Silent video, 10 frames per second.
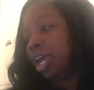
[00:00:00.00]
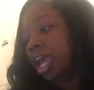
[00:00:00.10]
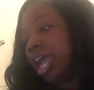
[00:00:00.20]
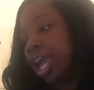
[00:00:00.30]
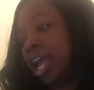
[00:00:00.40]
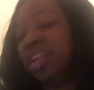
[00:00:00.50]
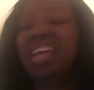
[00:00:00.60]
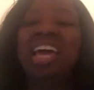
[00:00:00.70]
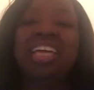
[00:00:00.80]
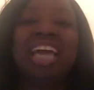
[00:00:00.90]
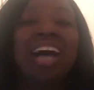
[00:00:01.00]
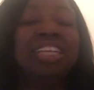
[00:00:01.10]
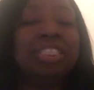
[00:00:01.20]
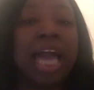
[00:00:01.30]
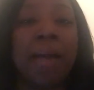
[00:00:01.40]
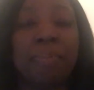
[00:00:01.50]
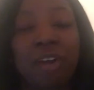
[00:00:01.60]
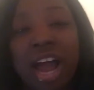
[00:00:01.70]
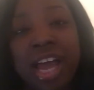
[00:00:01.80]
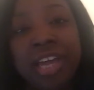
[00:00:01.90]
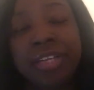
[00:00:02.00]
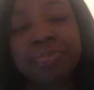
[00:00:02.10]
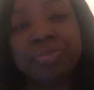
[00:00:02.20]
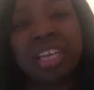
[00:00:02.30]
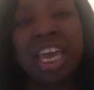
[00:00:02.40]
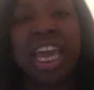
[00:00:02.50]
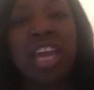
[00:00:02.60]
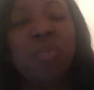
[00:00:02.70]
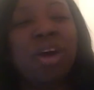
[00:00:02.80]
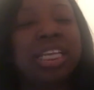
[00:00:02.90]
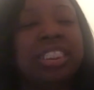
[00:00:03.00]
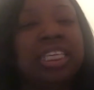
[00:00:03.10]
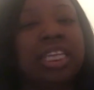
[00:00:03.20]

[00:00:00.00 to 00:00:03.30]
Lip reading: And y'all, this guy Brian, he the one that seemed